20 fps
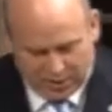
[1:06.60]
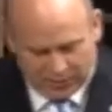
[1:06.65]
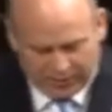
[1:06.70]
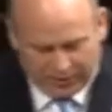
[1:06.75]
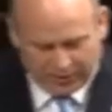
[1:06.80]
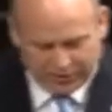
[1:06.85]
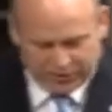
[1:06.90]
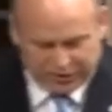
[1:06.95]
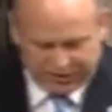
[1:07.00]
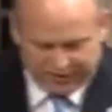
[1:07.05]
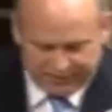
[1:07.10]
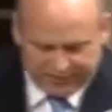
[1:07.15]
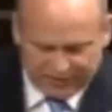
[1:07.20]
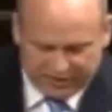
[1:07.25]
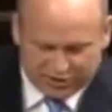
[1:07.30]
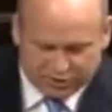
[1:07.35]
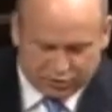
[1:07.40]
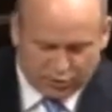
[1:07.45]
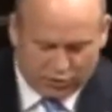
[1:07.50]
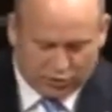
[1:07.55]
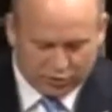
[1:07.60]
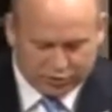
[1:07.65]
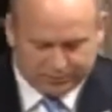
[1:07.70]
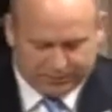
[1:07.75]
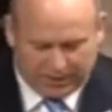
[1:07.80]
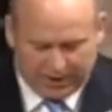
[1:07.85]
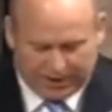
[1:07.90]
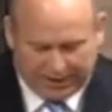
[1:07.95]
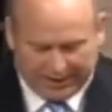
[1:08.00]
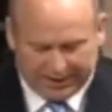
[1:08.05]
We are achieving these goals
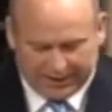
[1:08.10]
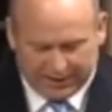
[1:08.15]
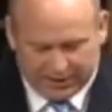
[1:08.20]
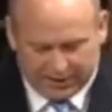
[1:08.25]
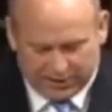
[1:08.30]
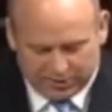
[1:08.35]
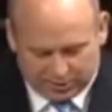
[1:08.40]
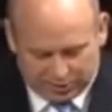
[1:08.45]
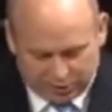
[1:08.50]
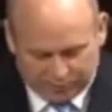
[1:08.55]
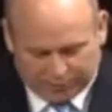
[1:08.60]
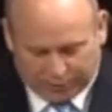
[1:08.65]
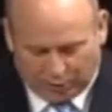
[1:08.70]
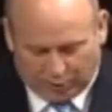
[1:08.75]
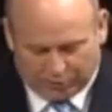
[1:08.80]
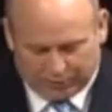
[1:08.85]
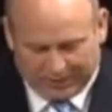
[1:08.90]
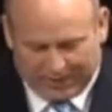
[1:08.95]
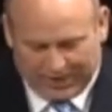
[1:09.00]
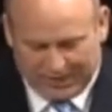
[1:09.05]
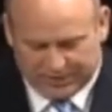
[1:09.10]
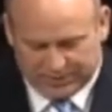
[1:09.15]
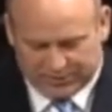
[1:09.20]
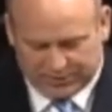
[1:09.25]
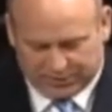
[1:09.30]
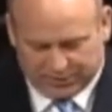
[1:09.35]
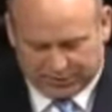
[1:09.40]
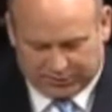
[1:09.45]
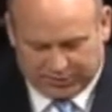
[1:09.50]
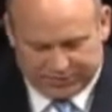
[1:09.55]
by new programs
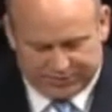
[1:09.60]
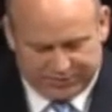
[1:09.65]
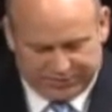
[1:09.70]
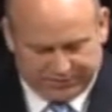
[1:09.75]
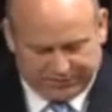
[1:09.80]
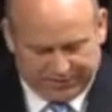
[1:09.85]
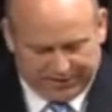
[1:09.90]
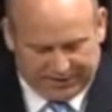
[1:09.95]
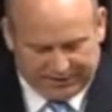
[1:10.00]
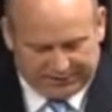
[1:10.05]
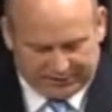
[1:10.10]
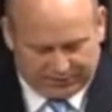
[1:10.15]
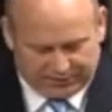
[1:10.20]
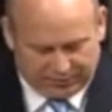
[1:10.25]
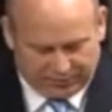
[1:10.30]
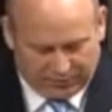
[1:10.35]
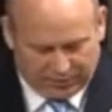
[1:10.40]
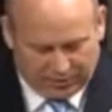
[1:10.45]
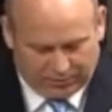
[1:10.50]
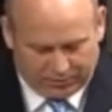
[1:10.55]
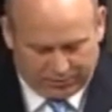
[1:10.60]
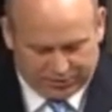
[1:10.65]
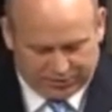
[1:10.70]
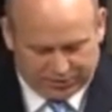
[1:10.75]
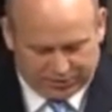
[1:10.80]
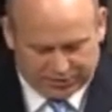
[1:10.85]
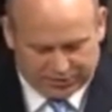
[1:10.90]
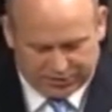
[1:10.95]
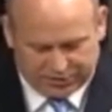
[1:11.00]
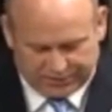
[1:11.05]
and increasing funding for
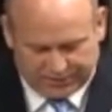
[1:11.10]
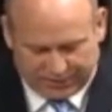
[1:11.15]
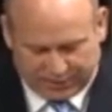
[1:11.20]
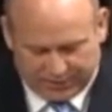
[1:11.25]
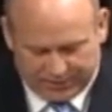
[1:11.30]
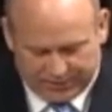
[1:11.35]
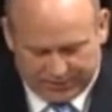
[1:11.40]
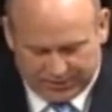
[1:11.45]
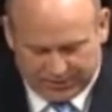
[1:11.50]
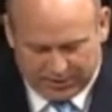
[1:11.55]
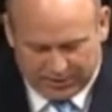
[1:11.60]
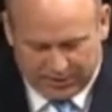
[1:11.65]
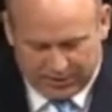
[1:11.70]
research and development,